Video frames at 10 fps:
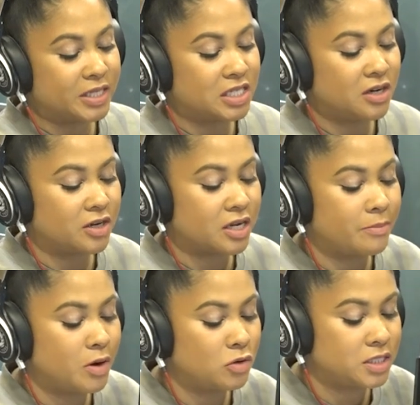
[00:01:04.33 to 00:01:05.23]
but she heard a
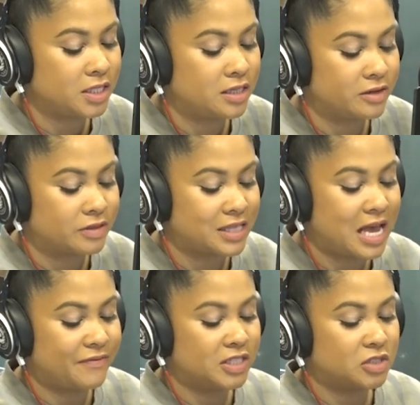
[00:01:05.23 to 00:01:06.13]
commotion. There was
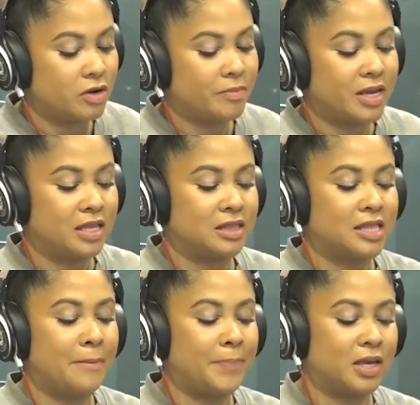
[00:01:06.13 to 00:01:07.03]
laughing, screaming, and
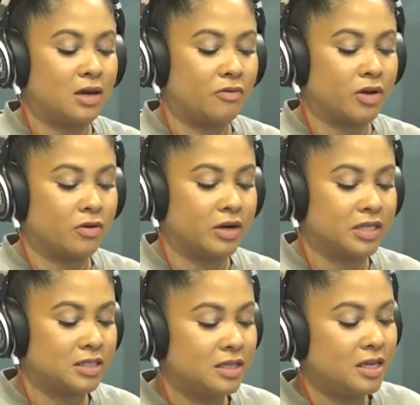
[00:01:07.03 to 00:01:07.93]
thumping going
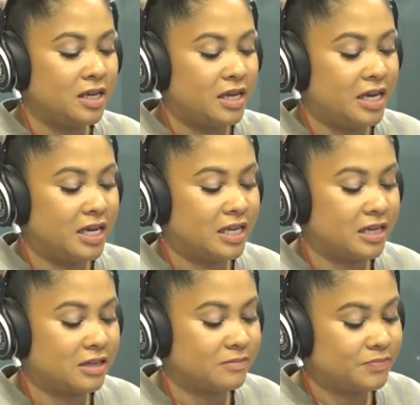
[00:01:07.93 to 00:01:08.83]
on.
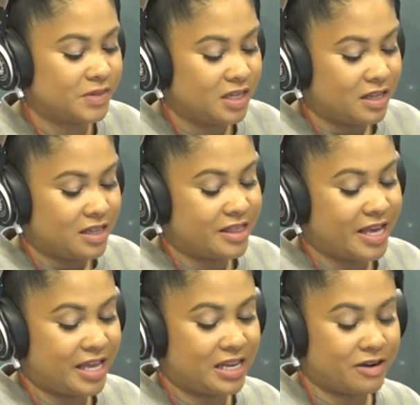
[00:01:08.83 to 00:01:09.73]
And
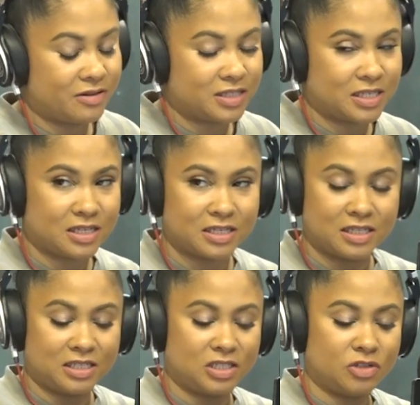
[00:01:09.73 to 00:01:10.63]
then there was a
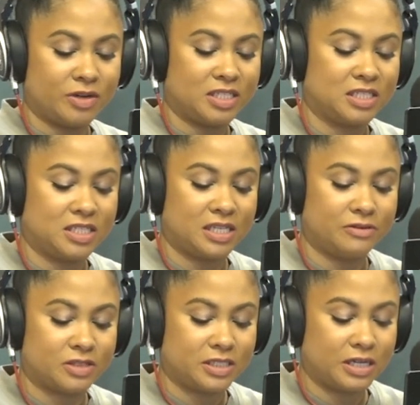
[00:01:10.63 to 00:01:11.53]
situation. She said he
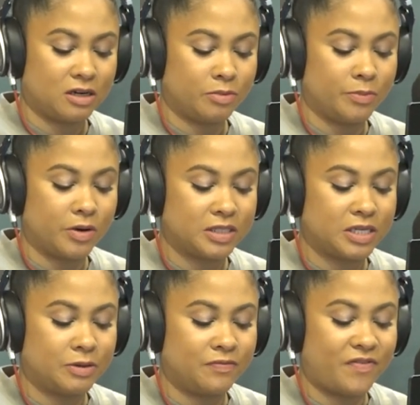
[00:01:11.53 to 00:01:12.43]
was a terrible boss.
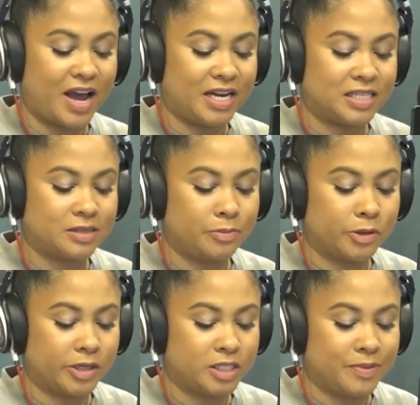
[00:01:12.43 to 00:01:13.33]
He would fine his
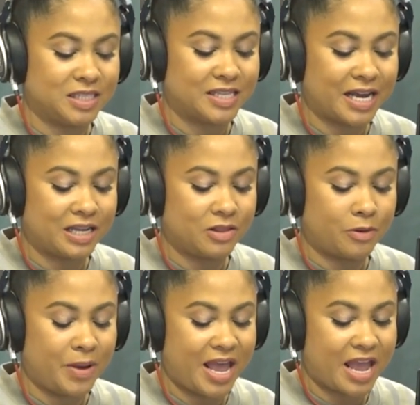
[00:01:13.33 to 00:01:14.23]
employees by docking
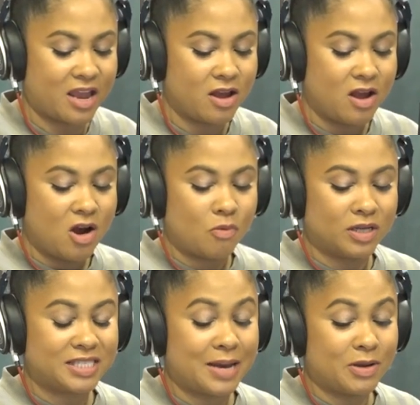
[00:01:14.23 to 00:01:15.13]
their pay.
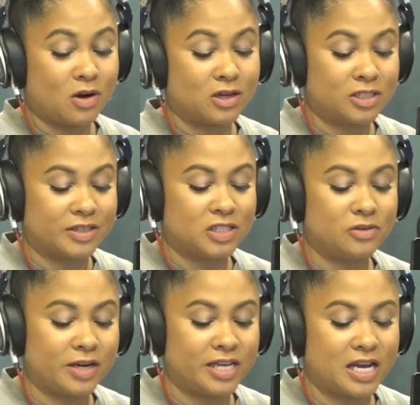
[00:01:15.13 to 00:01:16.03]
One time he called her at
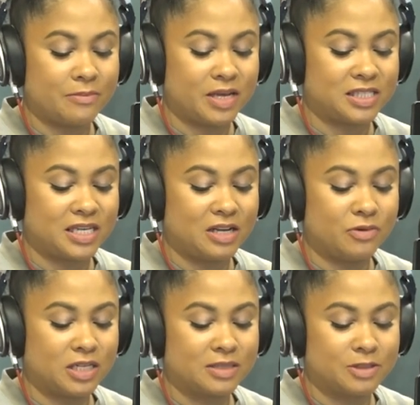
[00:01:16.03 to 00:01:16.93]
2 a.m. and said he
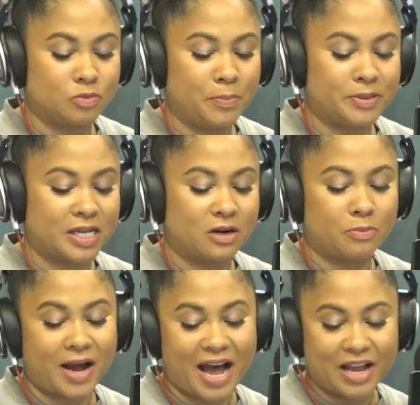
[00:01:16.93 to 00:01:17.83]
wanted some sweet potato
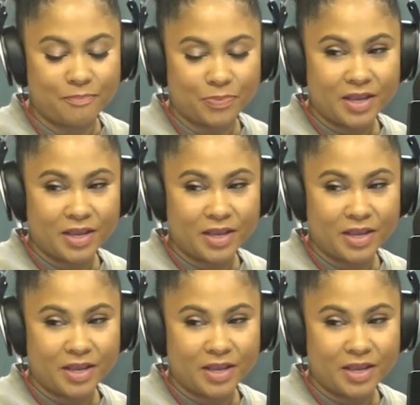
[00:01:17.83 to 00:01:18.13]
pie.